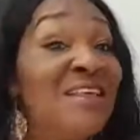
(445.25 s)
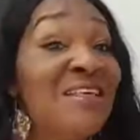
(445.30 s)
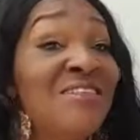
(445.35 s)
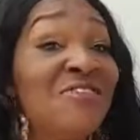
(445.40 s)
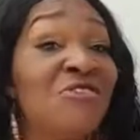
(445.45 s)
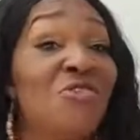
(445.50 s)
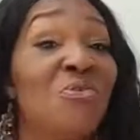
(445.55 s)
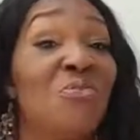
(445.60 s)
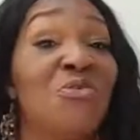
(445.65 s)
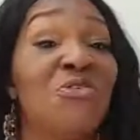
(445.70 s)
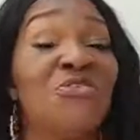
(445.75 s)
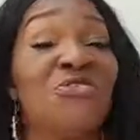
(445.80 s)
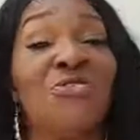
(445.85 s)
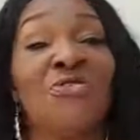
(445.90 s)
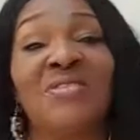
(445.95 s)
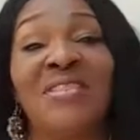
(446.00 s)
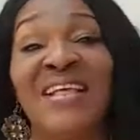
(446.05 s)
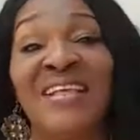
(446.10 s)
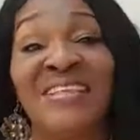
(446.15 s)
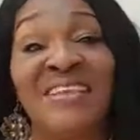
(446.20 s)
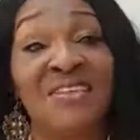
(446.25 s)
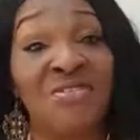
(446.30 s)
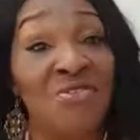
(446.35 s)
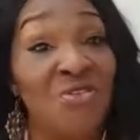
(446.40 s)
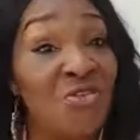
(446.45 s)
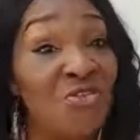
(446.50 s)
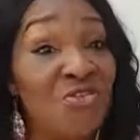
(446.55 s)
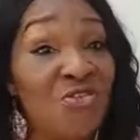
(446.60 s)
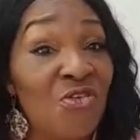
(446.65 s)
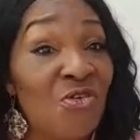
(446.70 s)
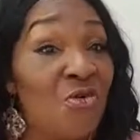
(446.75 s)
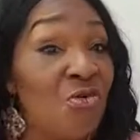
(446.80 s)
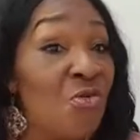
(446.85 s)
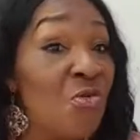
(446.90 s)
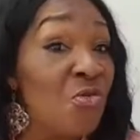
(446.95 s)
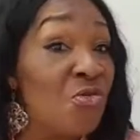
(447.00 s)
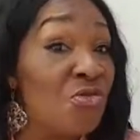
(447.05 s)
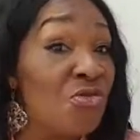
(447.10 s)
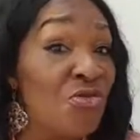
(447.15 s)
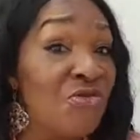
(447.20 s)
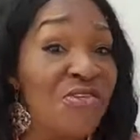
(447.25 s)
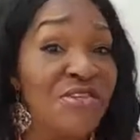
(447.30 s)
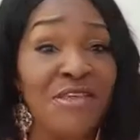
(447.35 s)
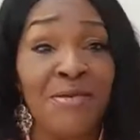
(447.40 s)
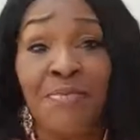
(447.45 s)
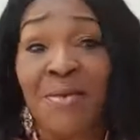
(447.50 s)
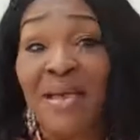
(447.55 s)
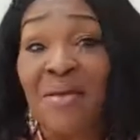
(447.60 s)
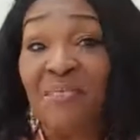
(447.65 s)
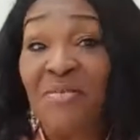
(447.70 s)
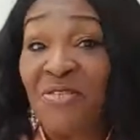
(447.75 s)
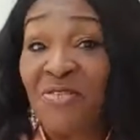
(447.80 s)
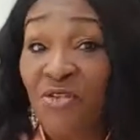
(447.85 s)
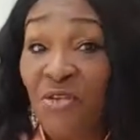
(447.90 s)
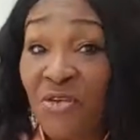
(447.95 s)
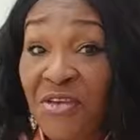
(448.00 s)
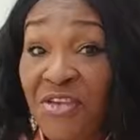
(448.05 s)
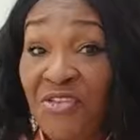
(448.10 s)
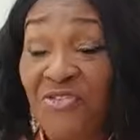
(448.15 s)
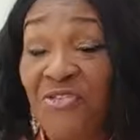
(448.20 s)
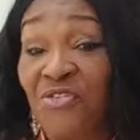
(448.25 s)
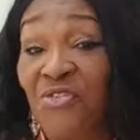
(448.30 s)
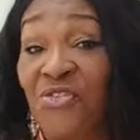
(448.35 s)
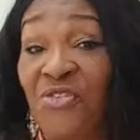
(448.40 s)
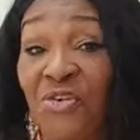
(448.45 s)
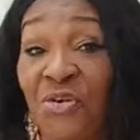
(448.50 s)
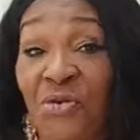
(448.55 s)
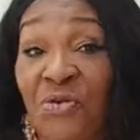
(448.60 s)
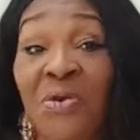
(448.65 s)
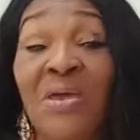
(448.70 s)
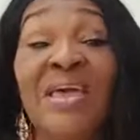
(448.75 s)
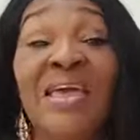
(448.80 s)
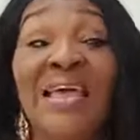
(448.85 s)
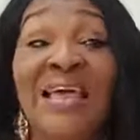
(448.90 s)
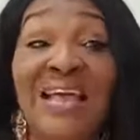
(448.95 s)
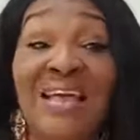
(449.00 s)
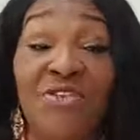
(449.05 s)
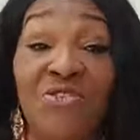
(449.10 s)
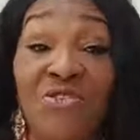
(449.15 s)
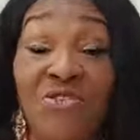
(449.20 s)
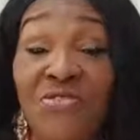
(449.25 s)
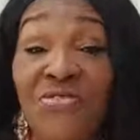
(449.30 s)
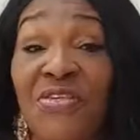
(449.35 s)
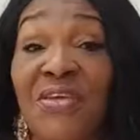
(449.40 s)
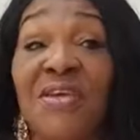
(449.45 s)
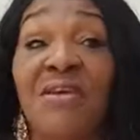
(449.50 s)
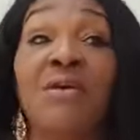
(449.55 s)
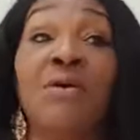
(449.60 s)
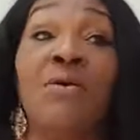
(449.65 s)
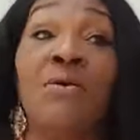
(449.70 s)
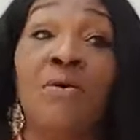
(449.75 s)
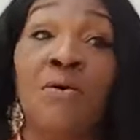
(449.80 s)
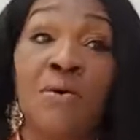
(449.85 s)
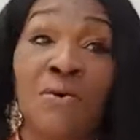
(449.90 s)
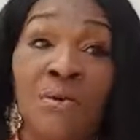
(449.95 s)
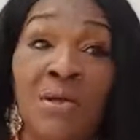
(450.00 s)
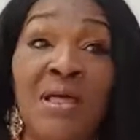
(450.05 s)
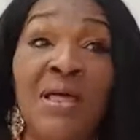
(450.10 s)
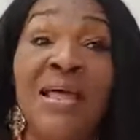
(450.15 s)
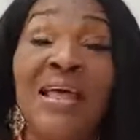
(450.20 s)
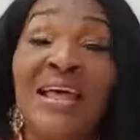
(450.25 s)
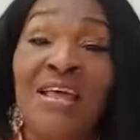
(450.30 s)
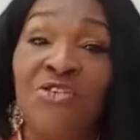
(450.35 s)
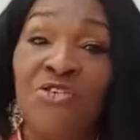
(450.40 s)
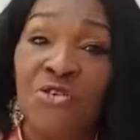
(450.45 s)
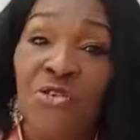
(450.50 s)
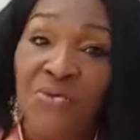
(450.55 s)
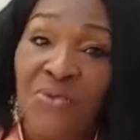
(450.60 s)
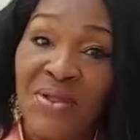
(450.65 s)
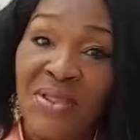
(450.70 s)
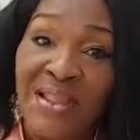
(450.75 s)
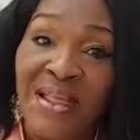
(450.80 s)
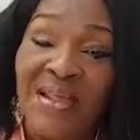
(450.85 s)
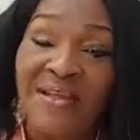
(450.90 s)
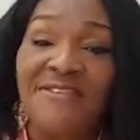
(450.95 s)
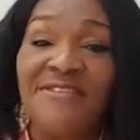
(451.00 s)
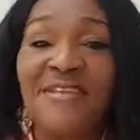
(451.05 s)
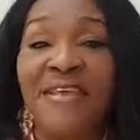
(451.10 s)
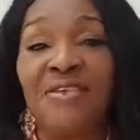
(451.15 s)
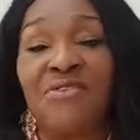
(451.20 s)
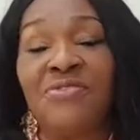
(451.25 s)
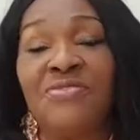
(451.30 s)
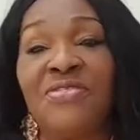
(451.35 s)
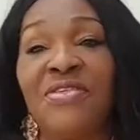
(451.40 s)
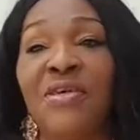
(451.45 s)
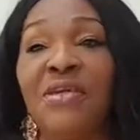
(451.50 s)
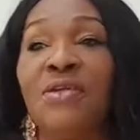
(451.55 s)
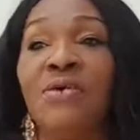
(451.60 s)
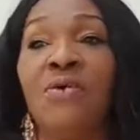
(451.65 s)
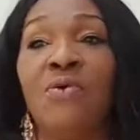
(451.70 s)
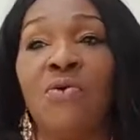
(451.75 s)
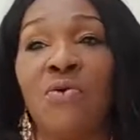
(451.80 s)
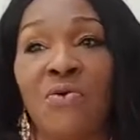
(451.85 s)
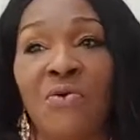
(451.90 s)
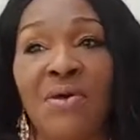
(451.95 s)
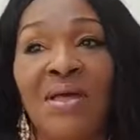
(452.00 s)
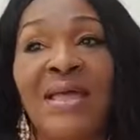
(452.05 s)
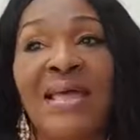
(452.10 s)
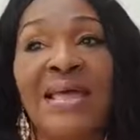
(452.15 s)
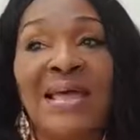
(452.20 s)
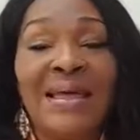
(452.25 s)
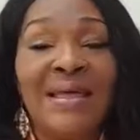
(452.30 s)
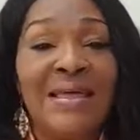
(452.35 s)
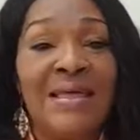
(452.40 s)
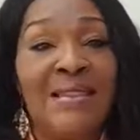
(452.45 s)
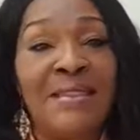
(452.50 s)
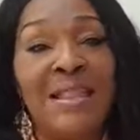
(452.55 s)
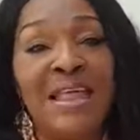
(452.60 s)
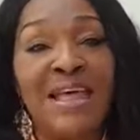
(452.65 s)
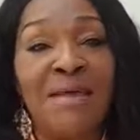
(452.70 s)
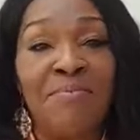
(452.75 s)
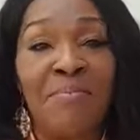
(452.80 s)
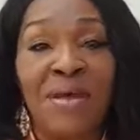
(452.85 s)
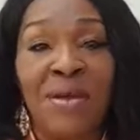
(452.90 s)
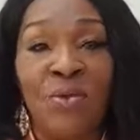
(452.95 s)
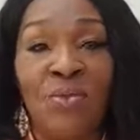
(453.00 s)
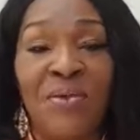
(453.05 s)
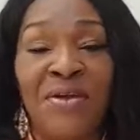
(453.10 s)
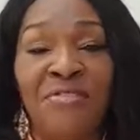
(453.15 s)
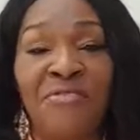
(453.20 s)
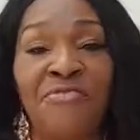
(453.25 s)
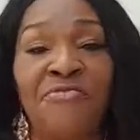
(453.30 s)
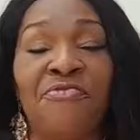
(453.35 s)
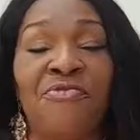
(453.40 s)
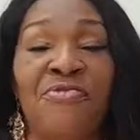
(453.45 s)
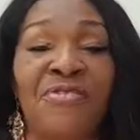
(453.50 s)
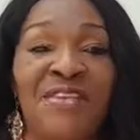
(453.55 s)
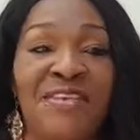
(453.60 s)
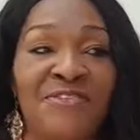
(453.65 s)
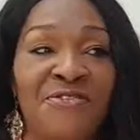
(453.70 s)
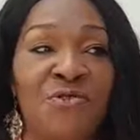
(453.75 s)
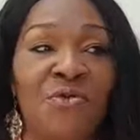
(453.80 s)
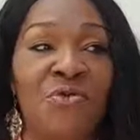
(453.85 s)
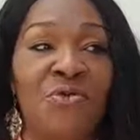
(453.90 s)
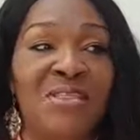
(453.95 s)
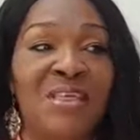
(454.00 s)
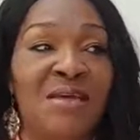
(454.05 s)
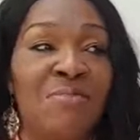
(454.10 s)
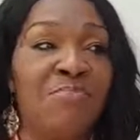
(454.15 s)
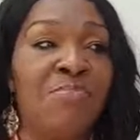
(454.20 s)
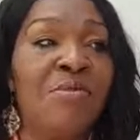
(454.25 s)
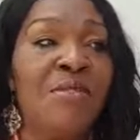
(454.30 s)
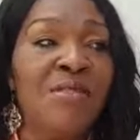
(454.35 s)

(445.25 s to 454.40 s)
So much so that a doctor or authority might be talking to you and you think, oh, and you relax and you think, oh, I can lie my way through this, or they